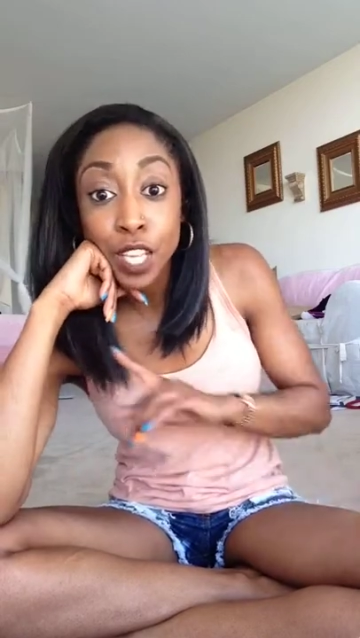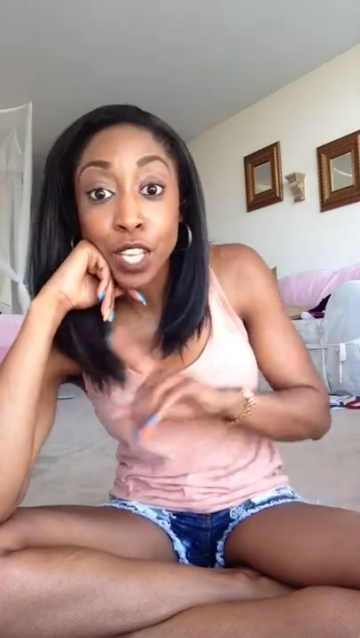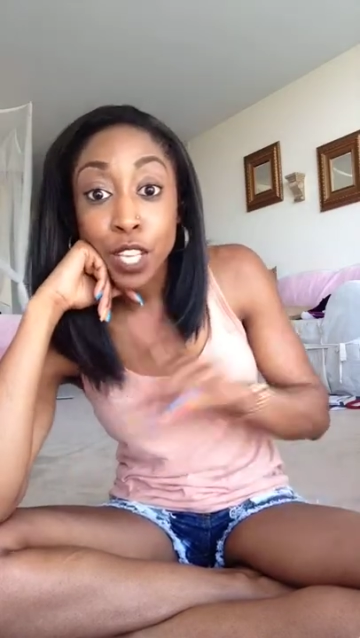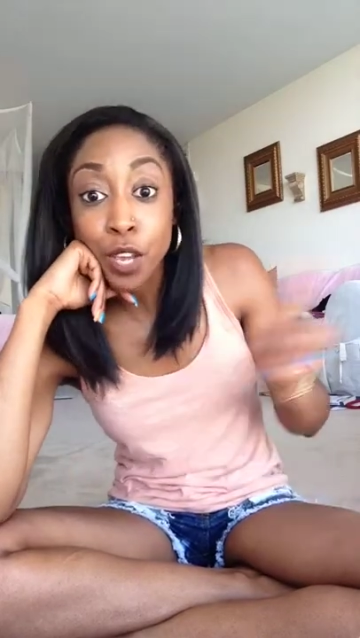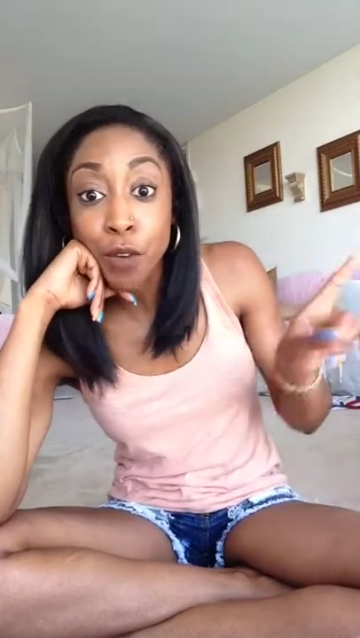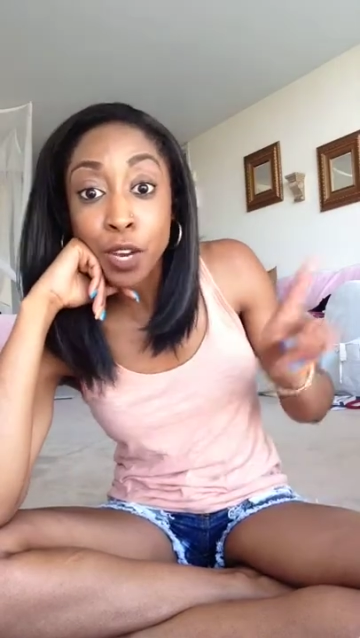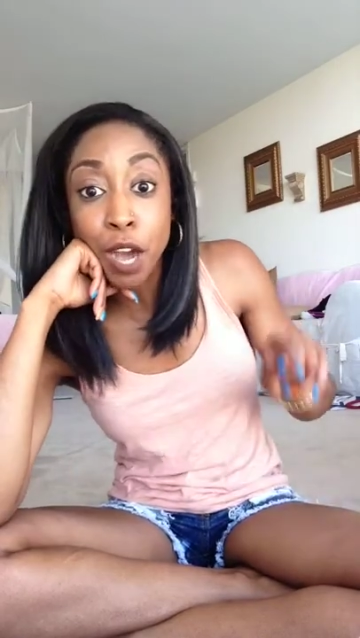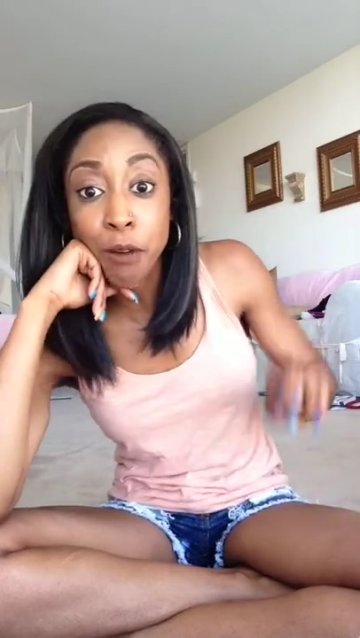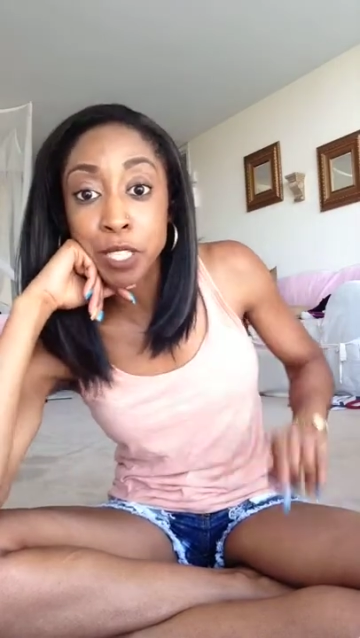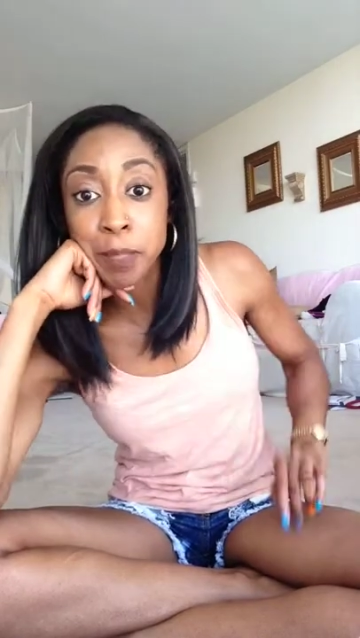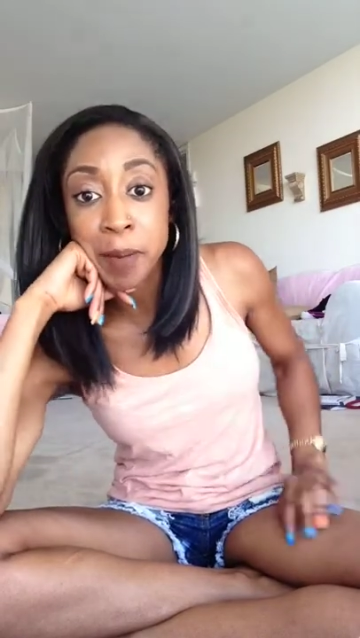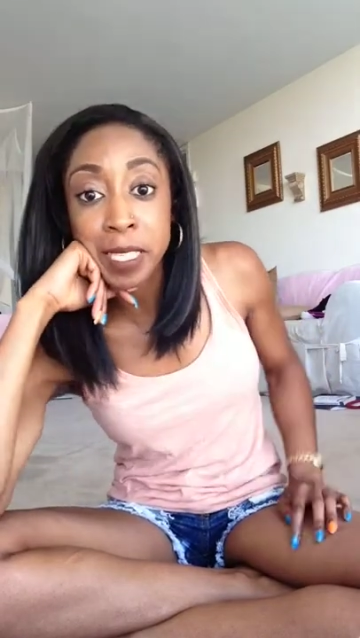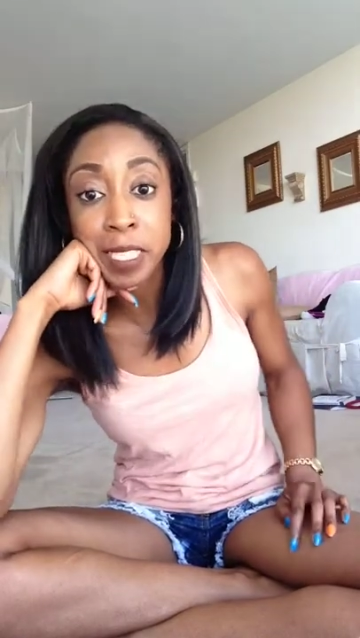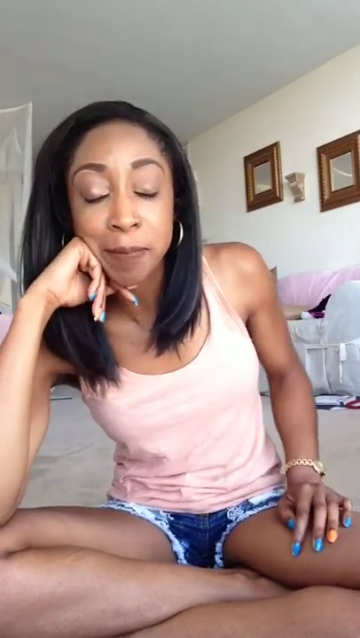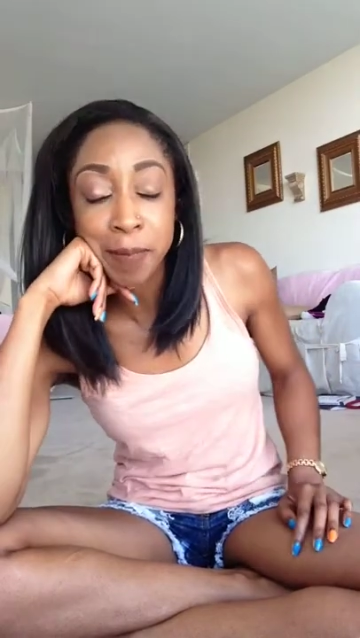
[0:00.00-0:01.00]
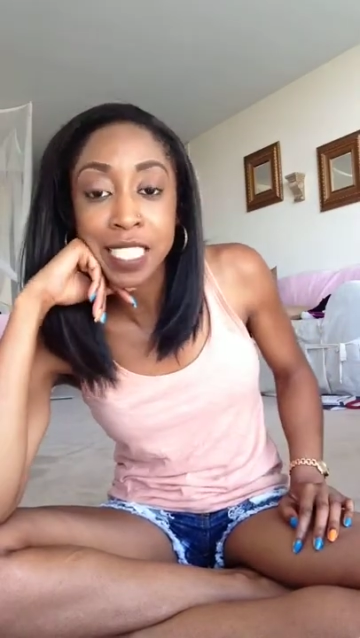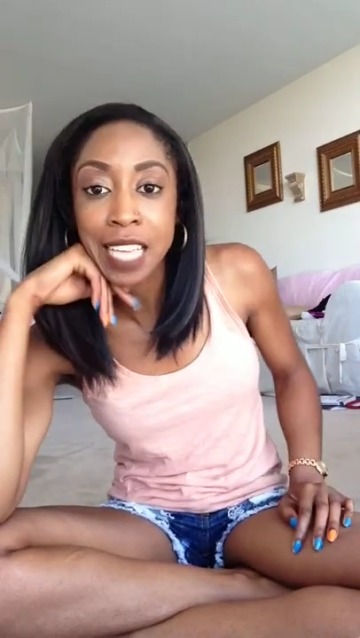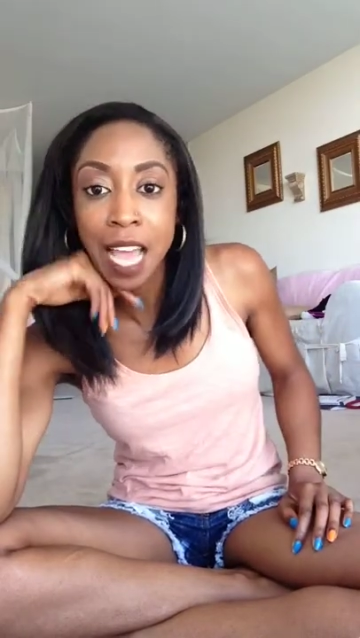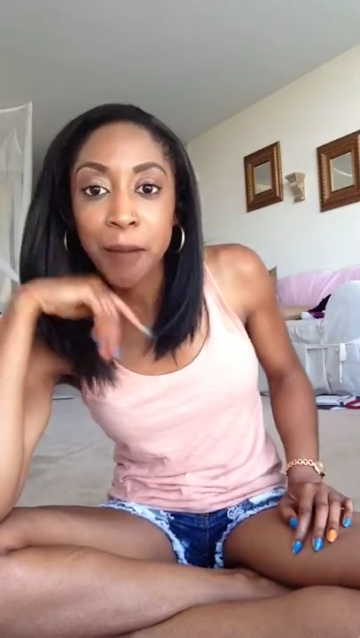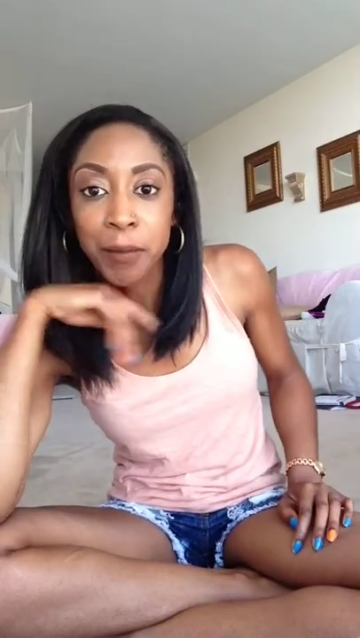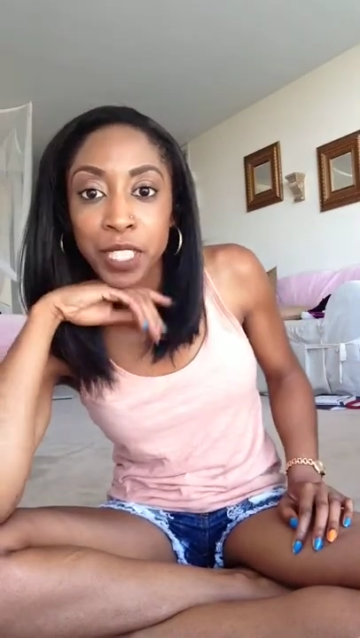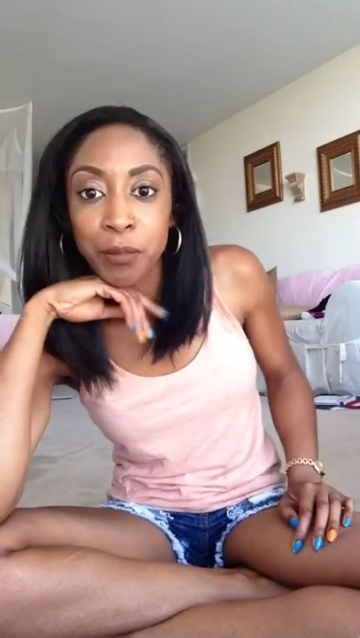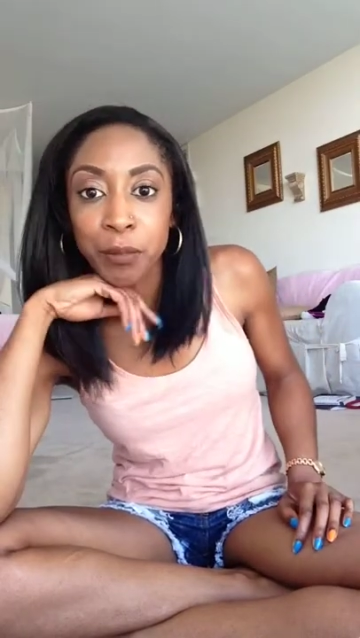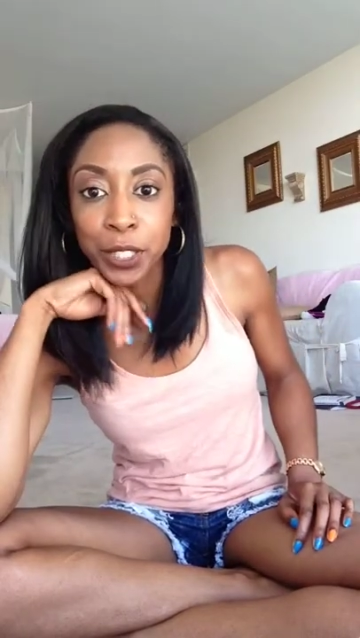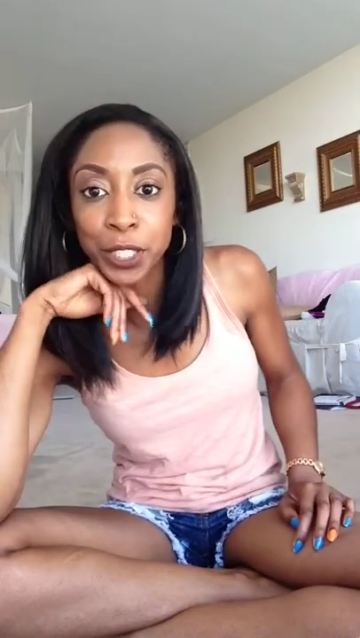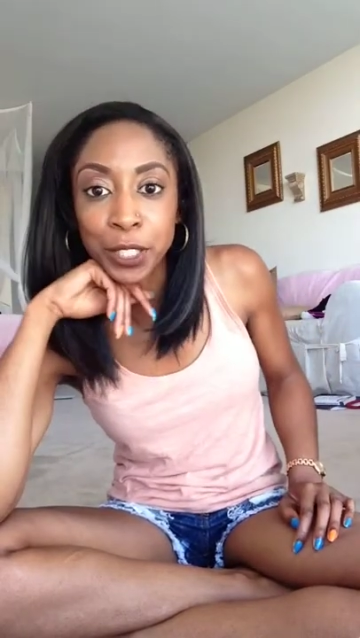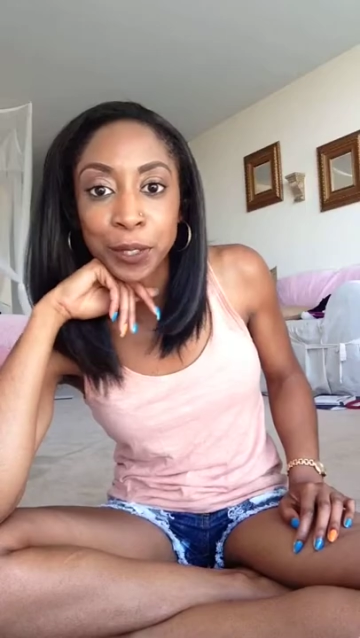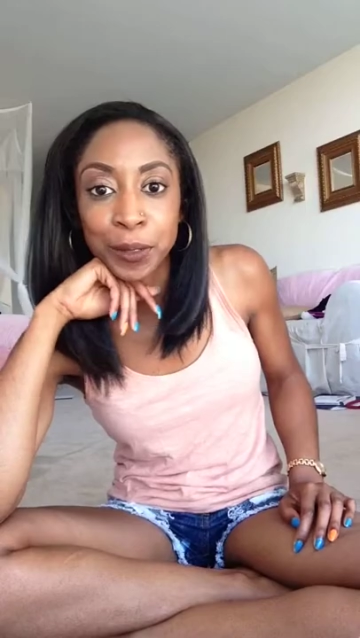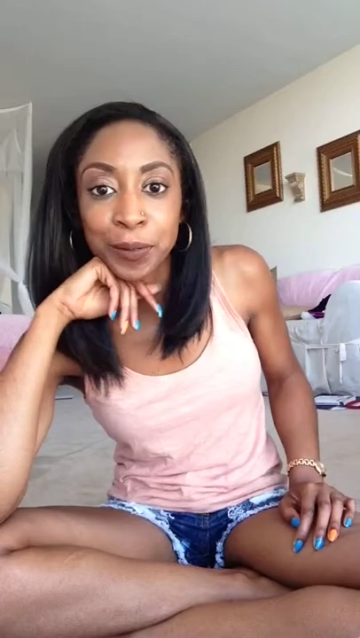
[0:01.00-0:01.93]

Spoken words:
You would go spend time with them, wouldn't you?